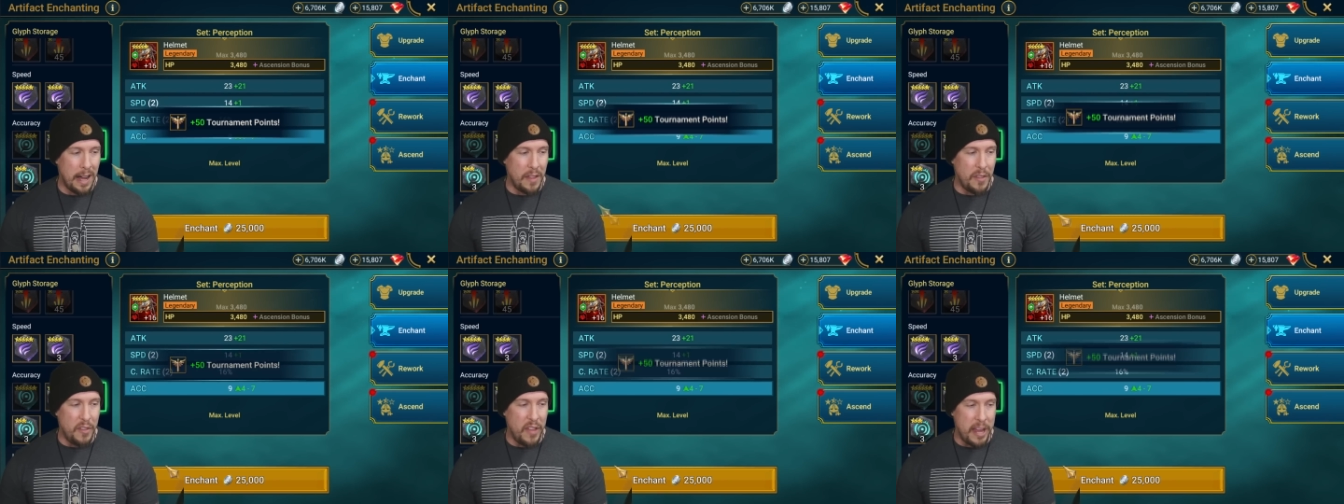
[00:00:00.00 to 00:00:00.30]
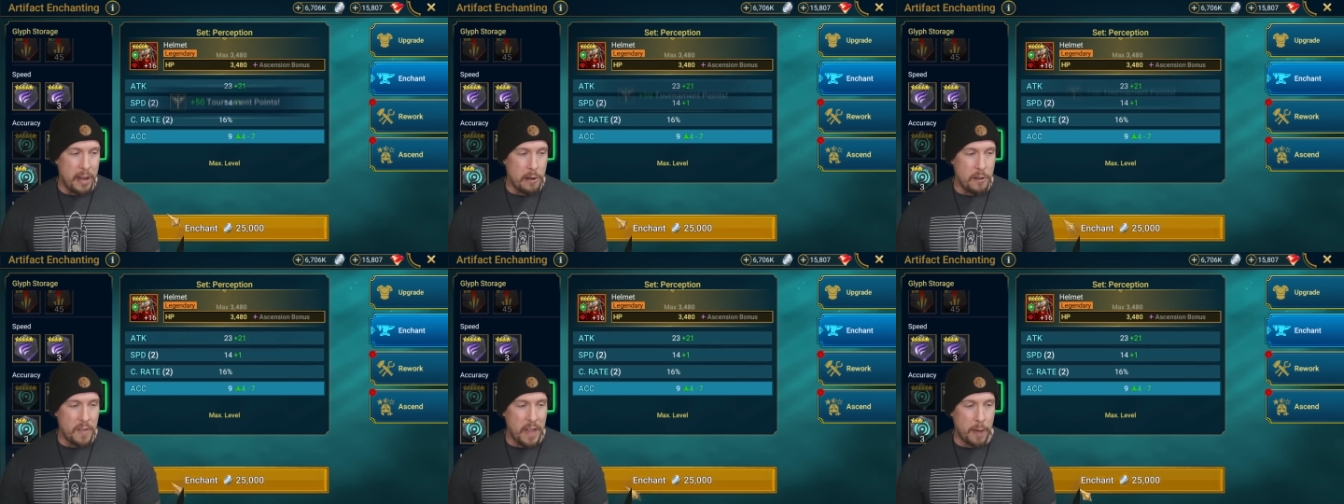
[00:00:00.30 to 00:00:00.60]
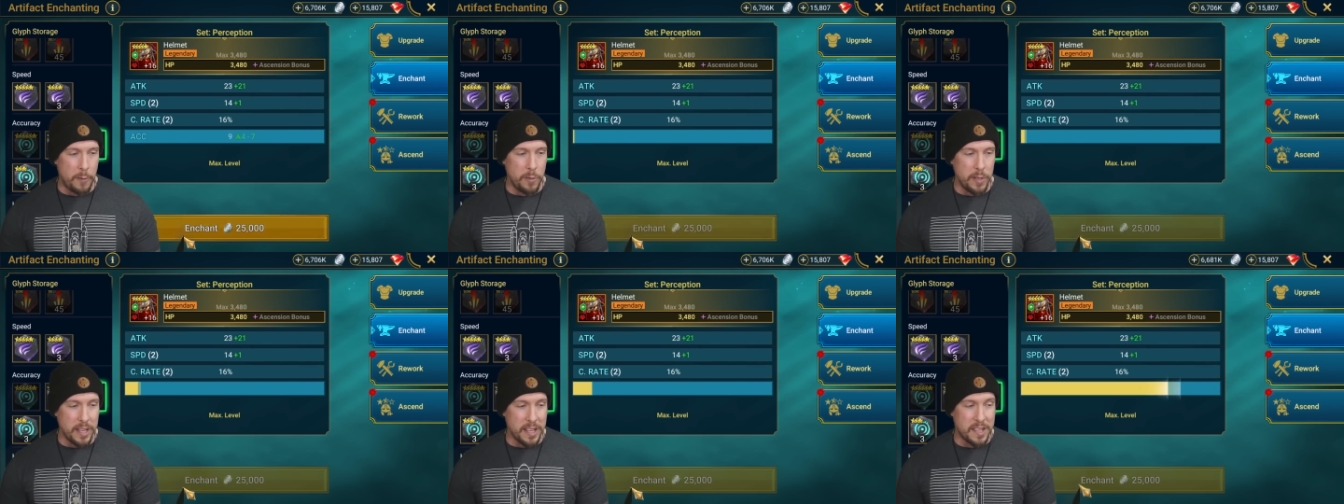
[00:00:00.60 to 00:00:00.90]
there.
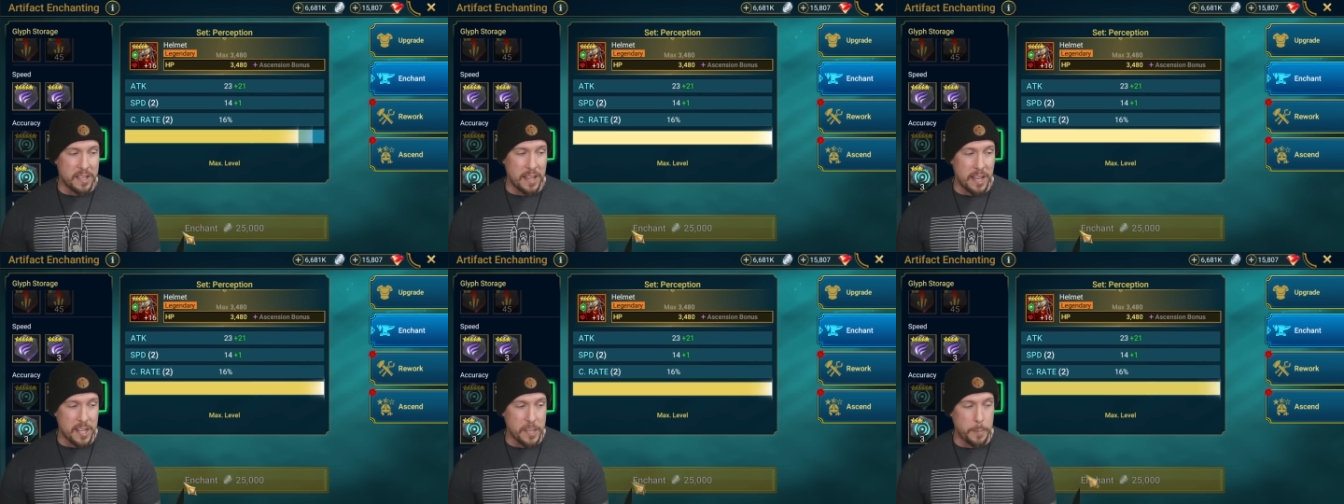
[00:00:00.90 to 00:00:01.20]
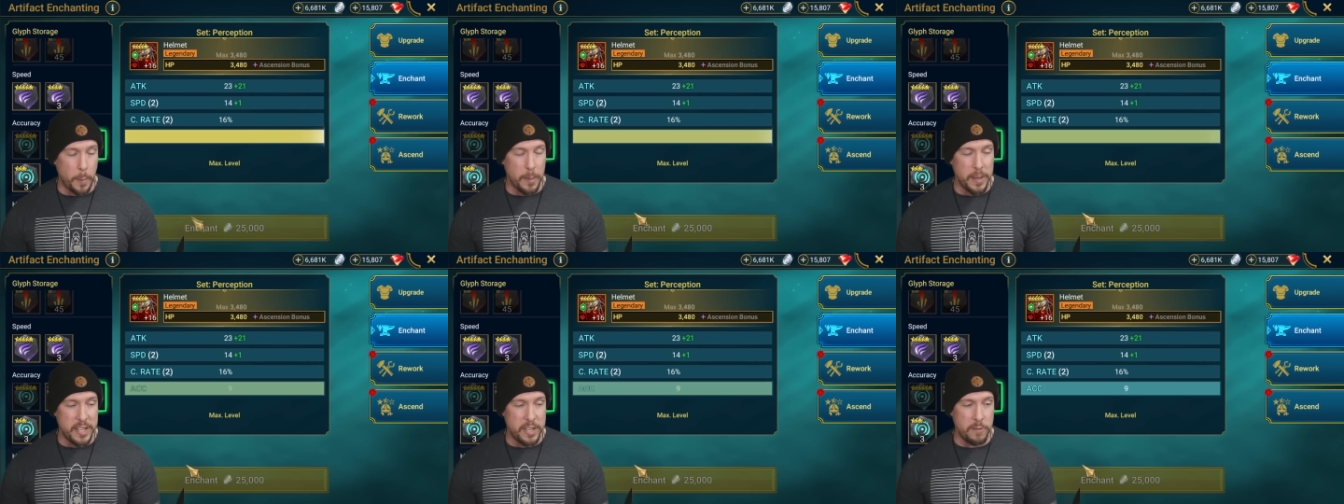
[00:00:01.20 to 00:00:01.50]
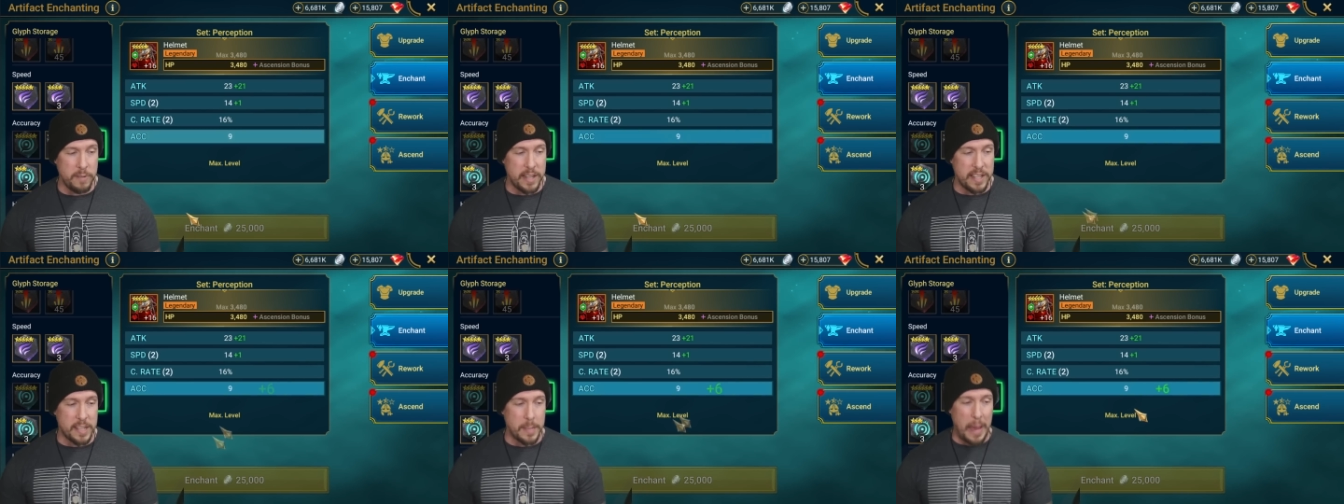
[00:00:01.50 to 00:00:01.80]
That really sucks, but we
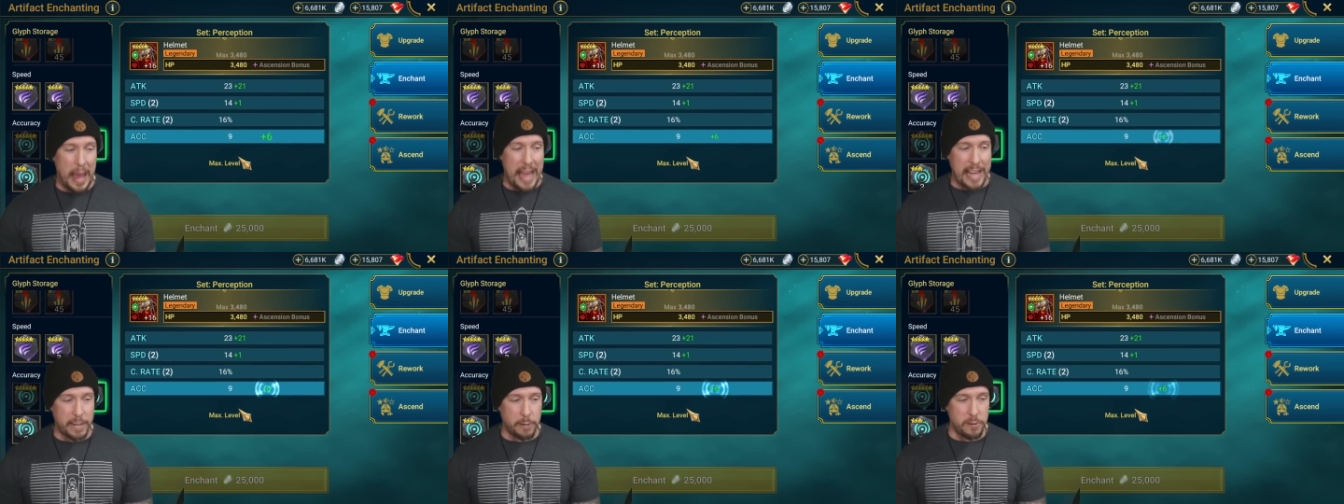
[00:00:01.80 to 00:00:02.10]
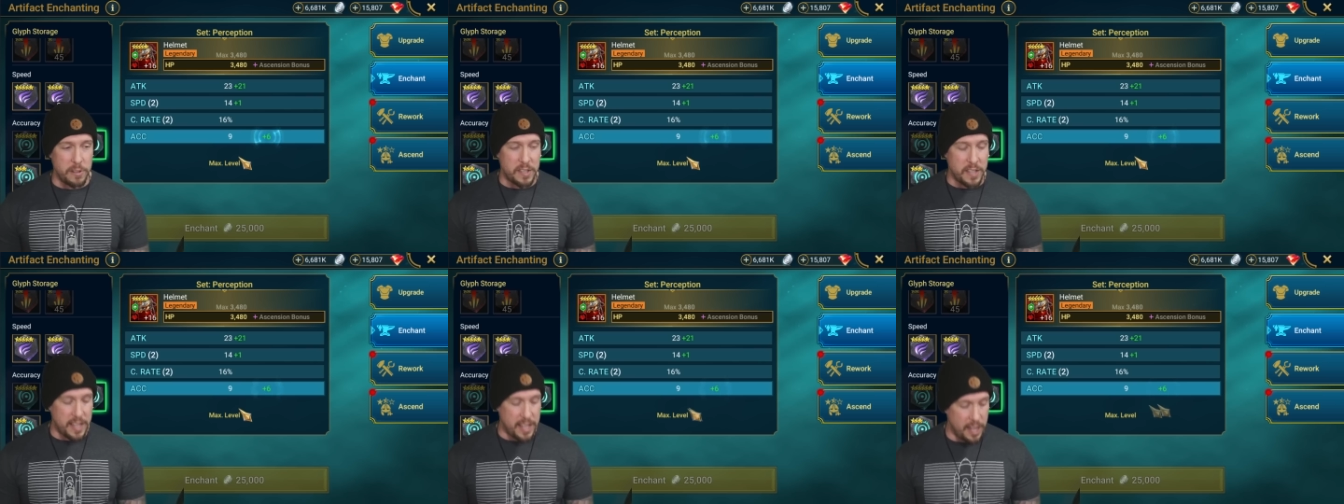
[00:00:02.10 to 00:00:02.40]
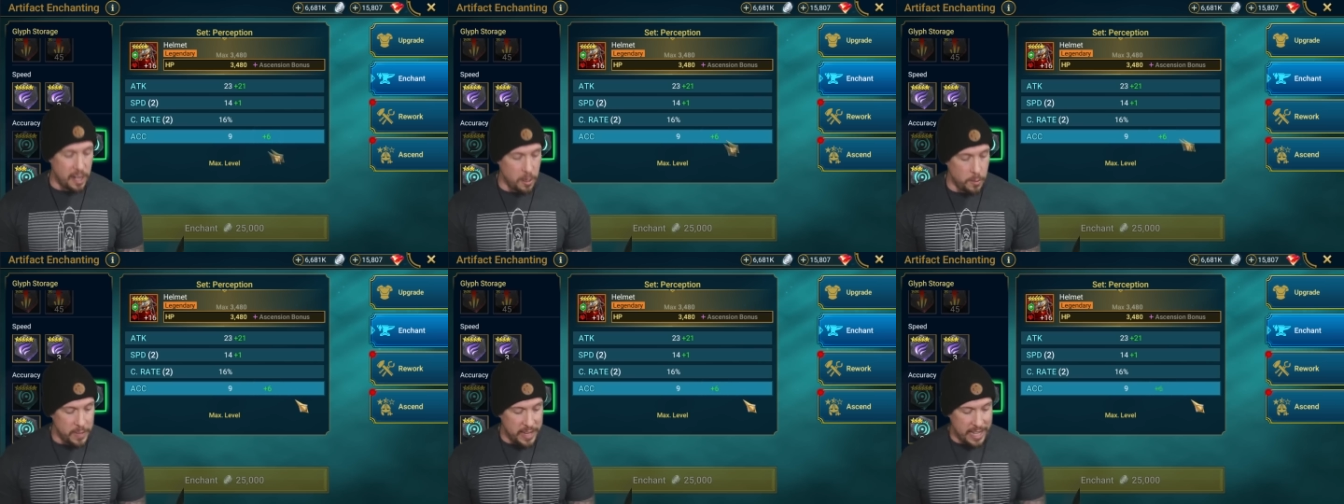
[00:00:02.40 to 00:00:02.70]
do need some accuracy
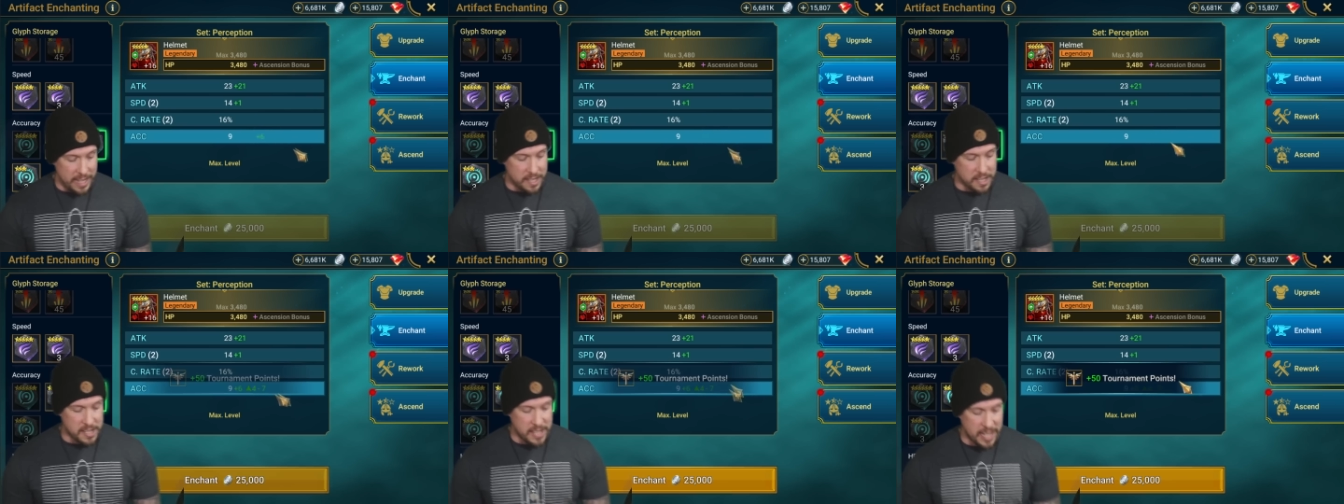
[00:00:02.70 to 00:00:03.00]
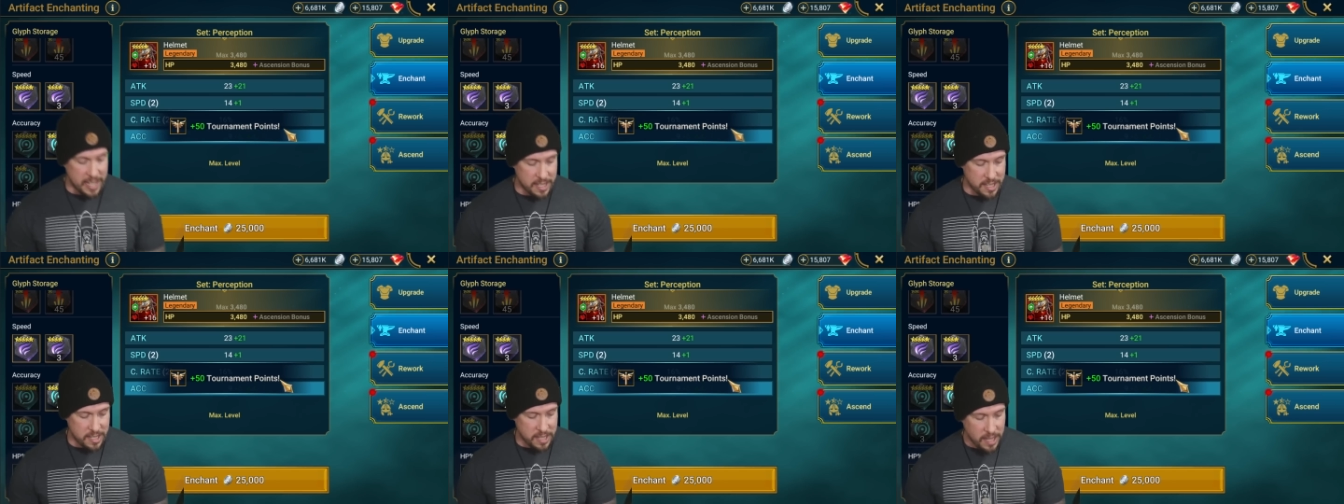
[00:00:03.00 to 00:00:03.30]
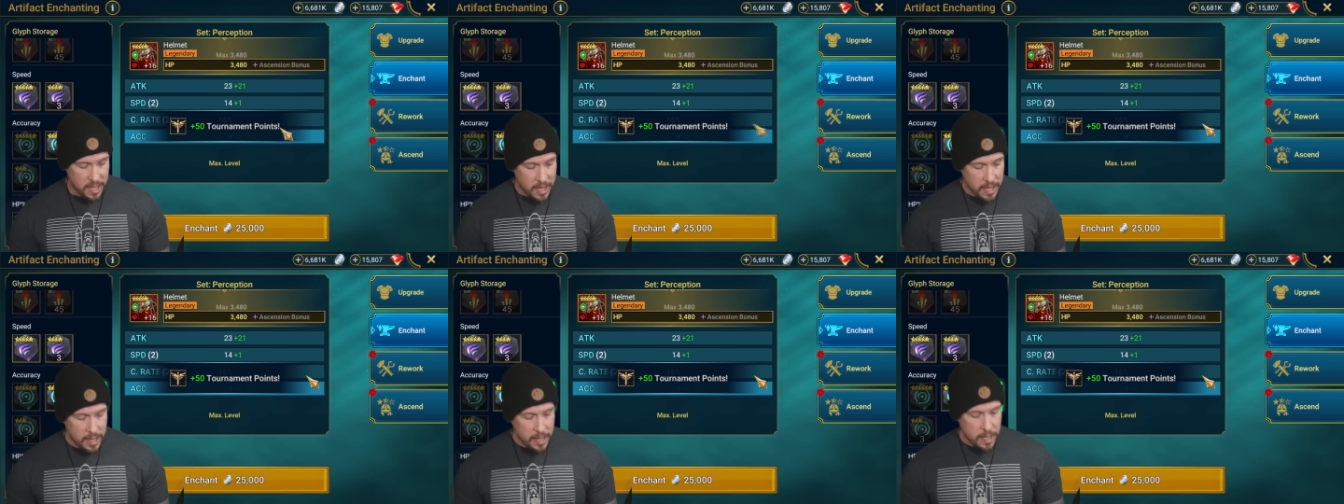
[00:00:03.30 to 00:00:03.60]
here, and we get 6,